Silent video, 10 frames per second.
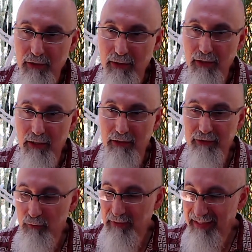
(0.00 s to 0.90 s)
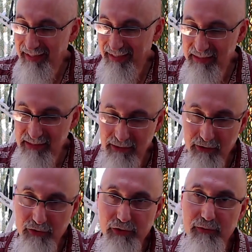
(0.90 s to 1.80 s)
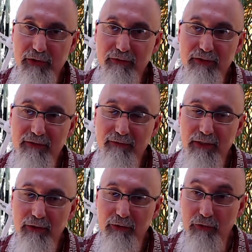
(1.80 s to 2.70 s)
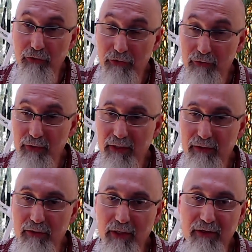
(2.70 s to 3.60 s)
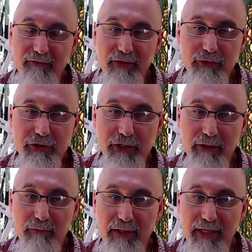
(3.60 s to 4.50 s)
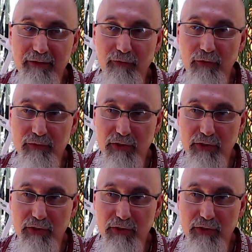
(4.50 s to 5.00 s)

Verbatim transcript: uh, there will be links in the description of this video to three other video sharing platforms